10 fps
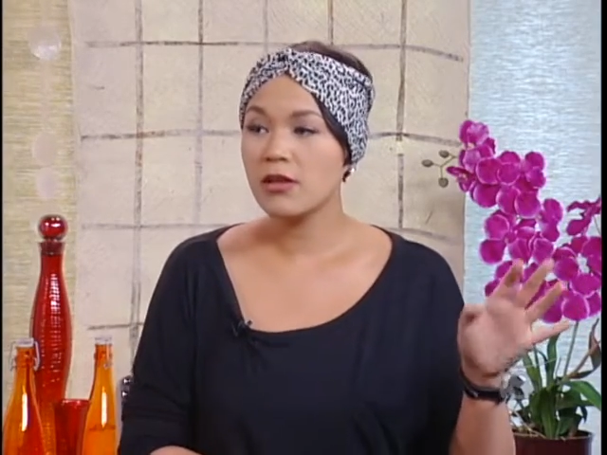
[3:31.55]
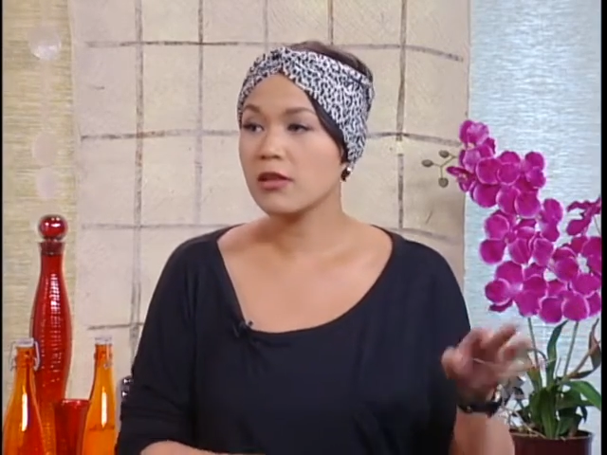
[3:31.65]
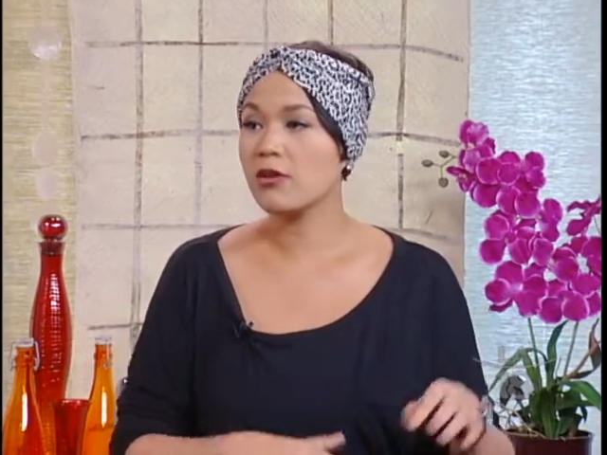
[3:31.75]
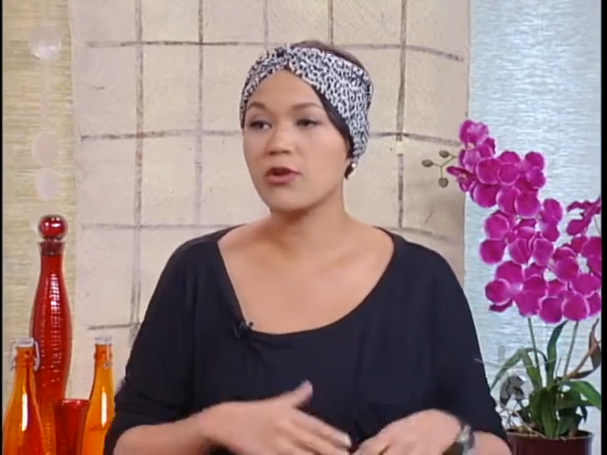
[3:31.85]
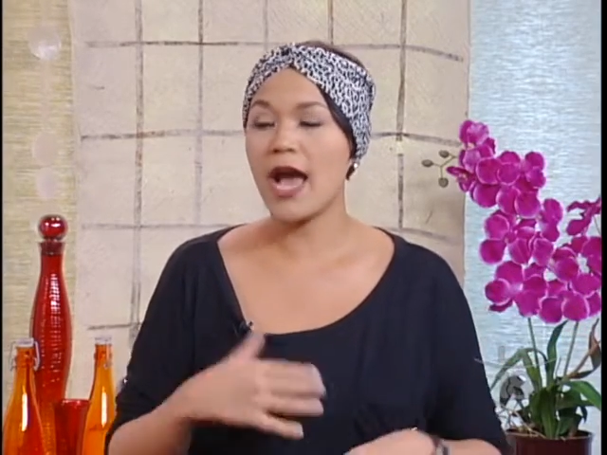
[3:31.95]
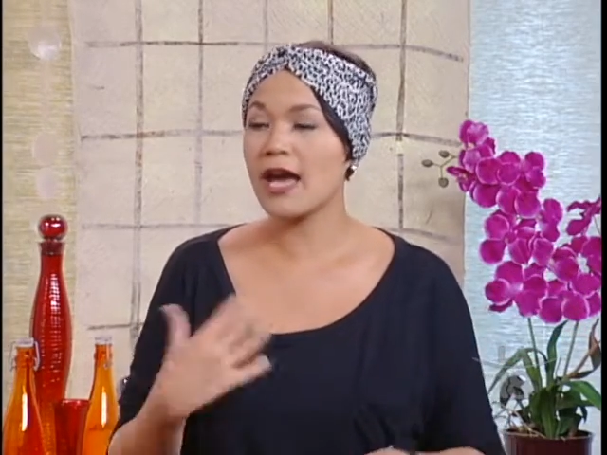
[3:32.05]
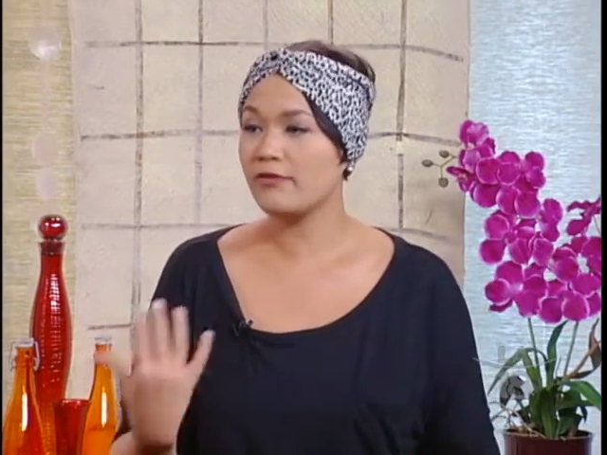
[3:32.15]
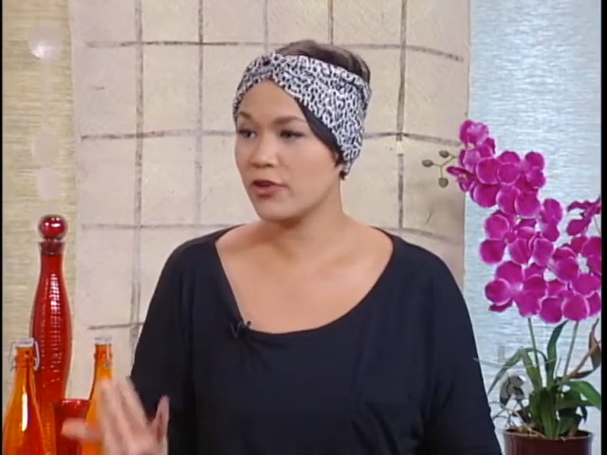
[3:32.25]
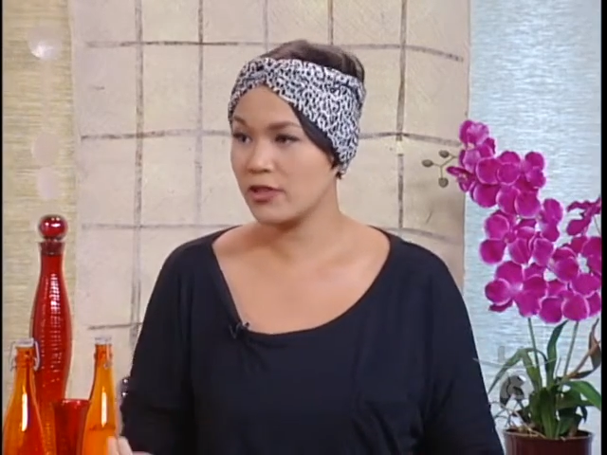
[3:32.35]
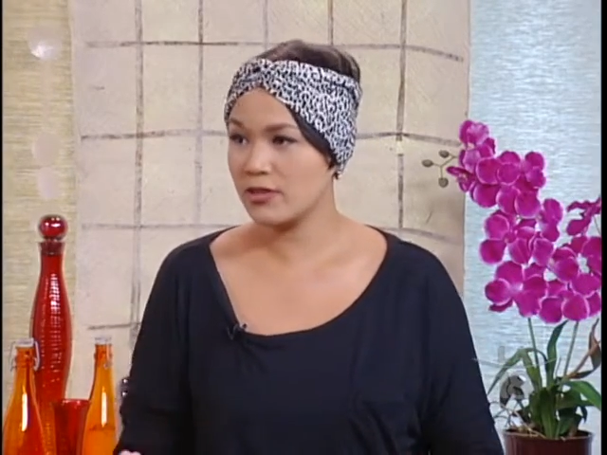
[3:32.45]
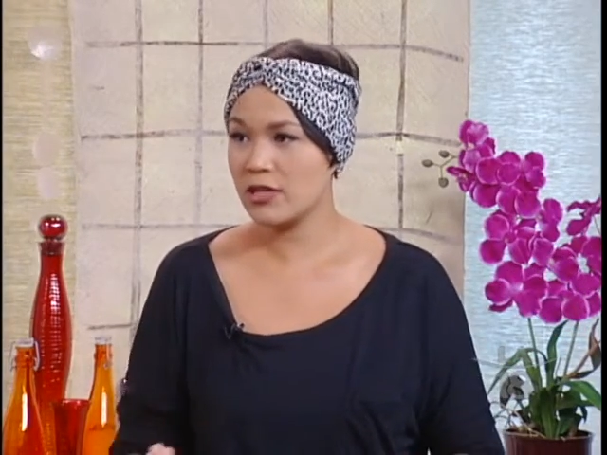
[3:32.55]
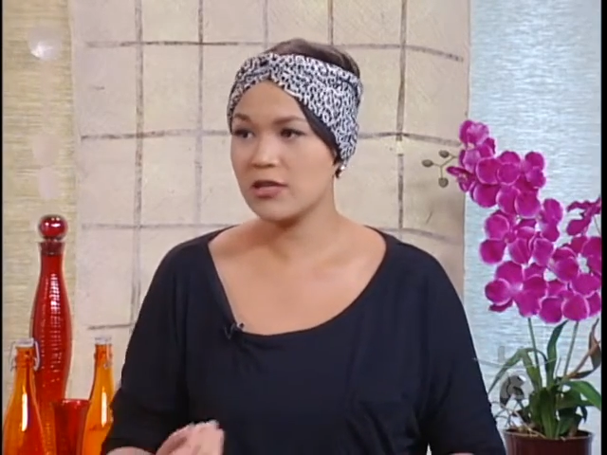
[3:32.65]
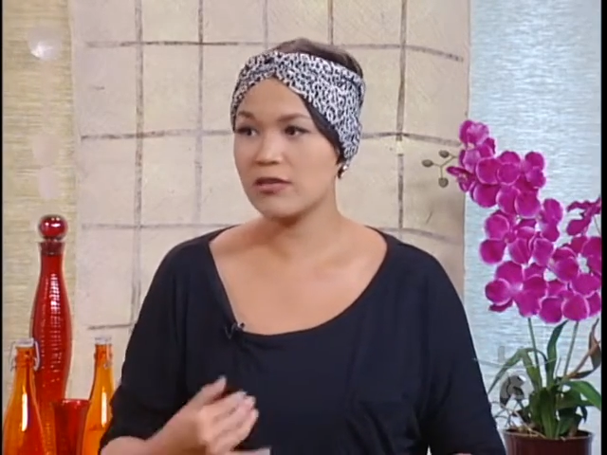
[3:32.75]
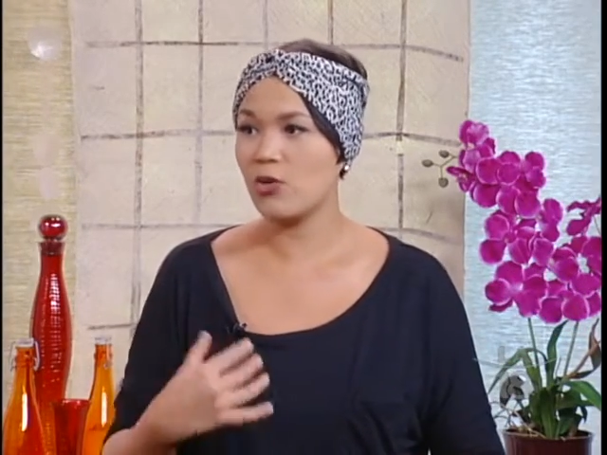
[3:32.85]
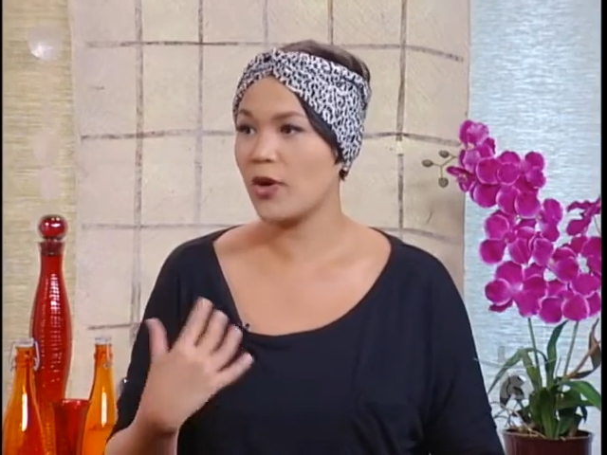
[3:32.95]
there were
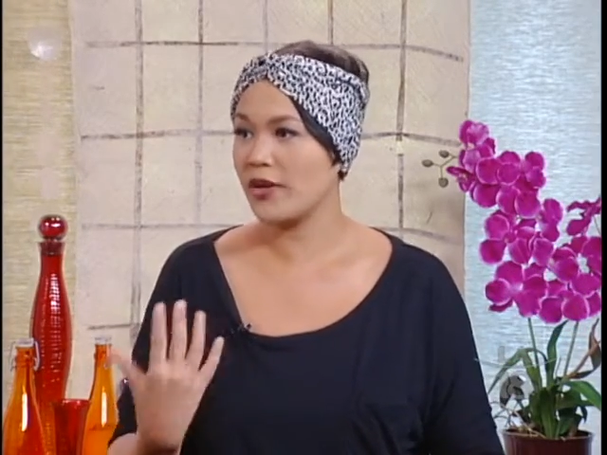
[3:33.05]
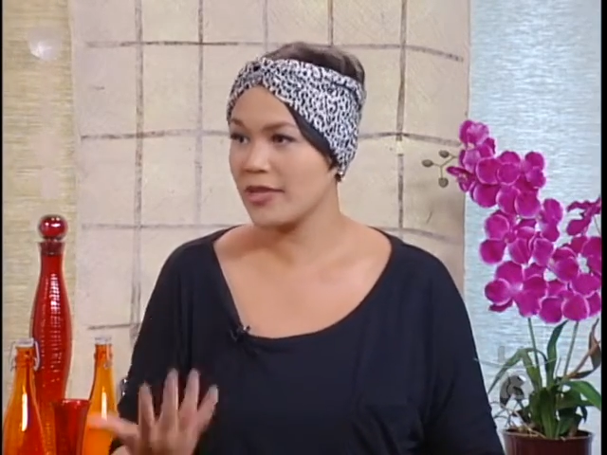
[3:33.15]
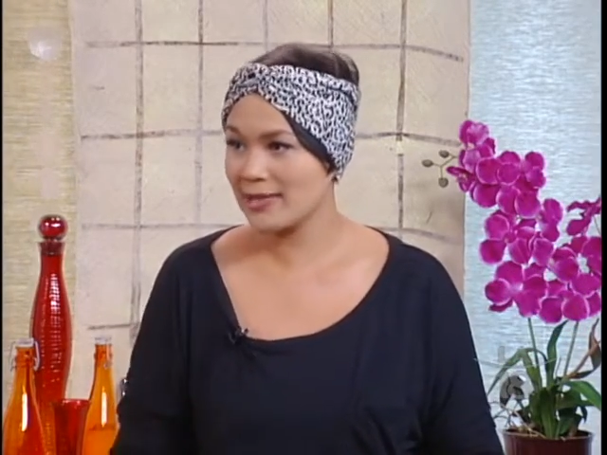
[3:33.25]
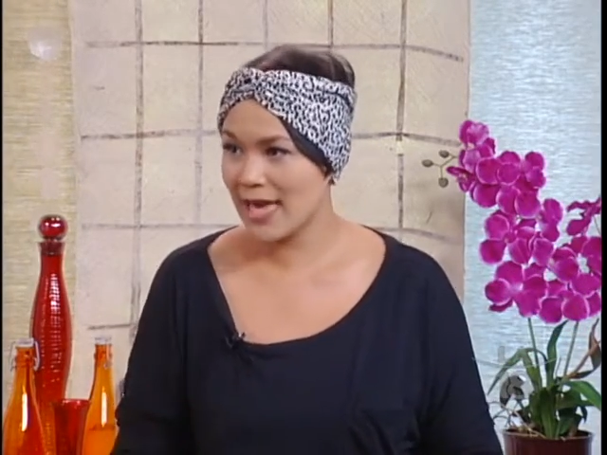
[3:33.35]
advocacies, awareness